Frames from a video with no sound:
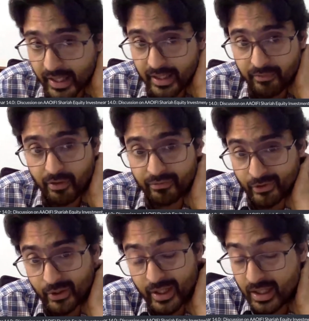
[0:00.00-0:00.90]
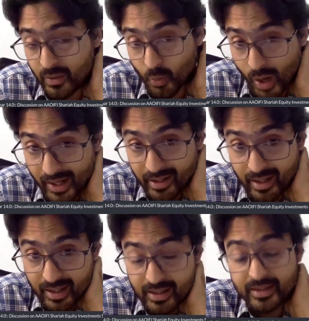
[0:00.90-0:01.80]
If you're following one,
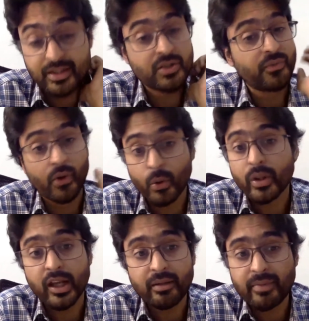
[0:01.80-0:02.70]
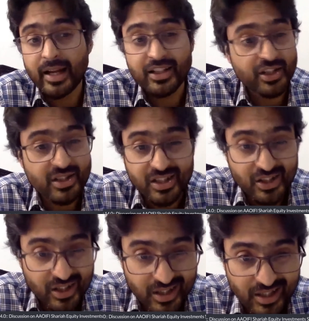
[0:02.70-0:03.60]
just follow them and just
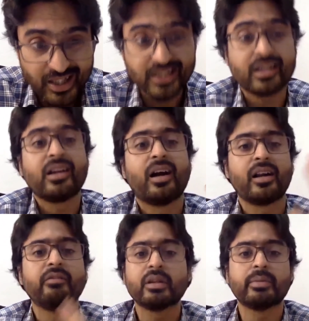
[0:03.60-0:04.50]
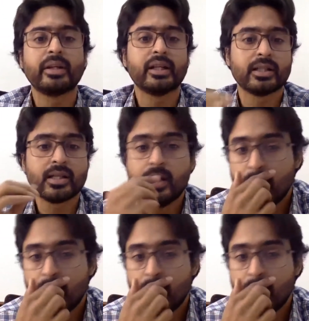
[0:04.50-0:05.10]
disregard everybody else.